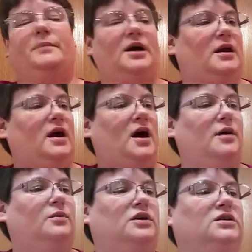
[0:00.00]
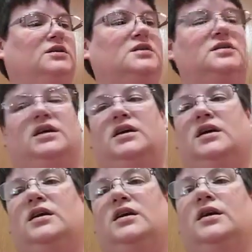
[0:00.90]
but I will stick
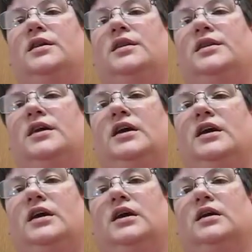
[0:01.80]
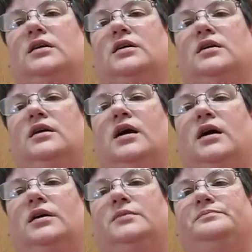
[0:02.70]
it in the,
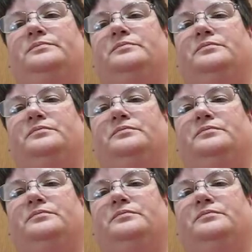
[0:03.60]
um,